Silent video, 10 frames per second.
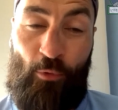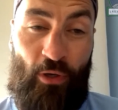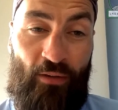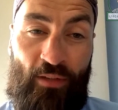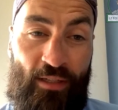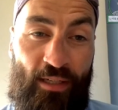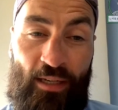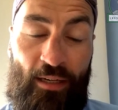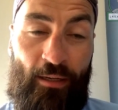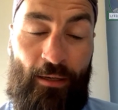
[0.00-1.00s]
I'm going to have to
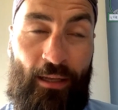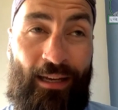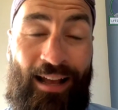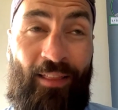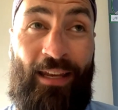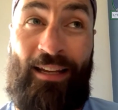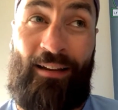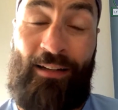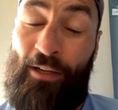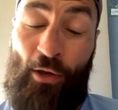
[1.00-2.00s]
see, like, I like
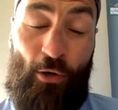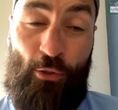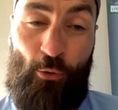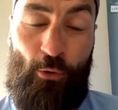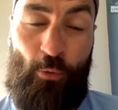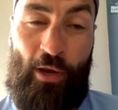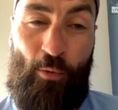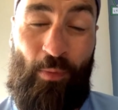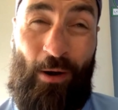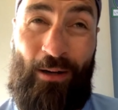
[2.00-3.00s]
Grasso as
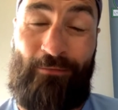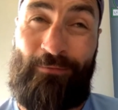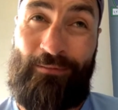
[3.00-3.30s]
well, but